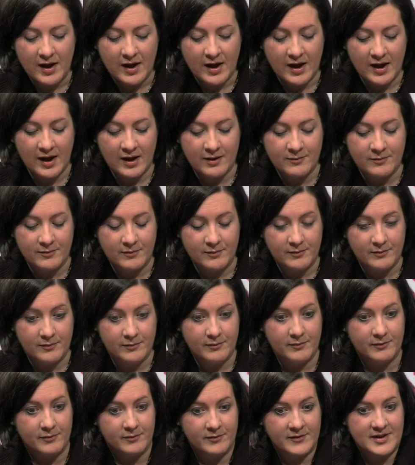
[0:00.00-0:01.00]

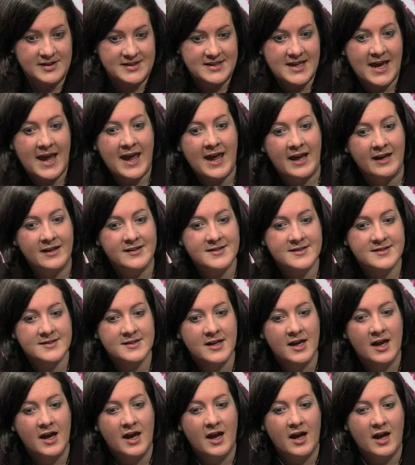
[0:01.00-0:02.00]
the text.
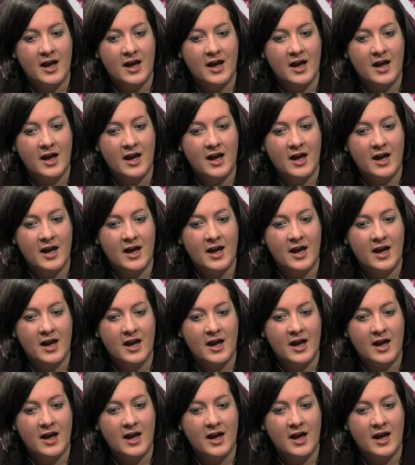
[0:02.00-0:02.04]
